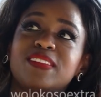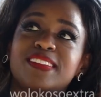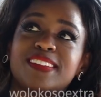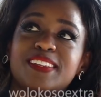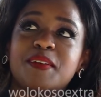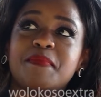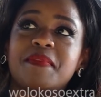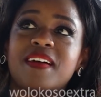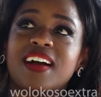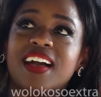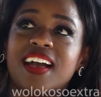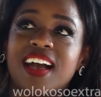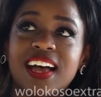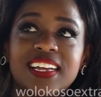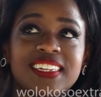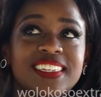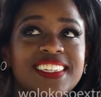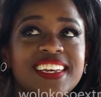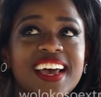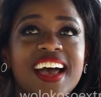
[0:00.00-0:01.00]
siba
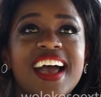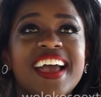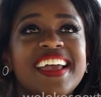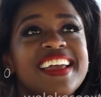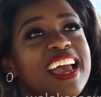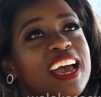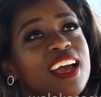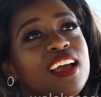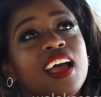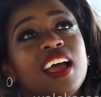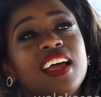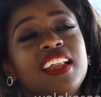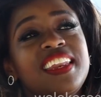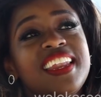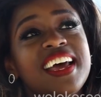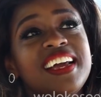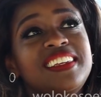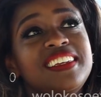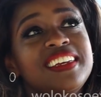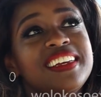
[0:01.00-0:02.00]
katai
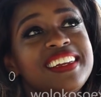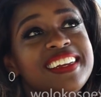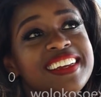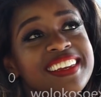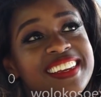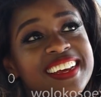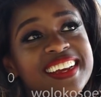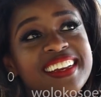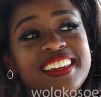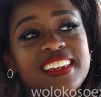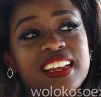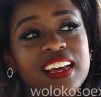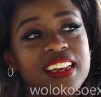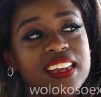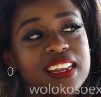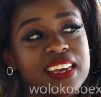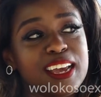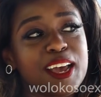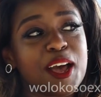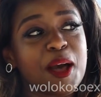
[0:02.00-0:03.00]
nanyiridde
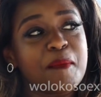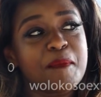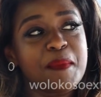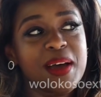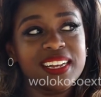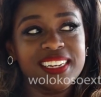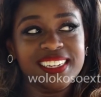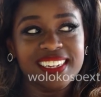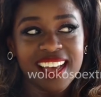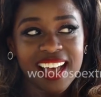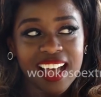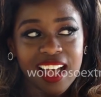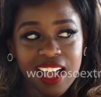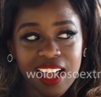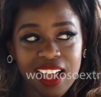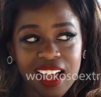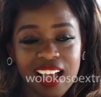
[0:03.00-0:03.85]
daninga mata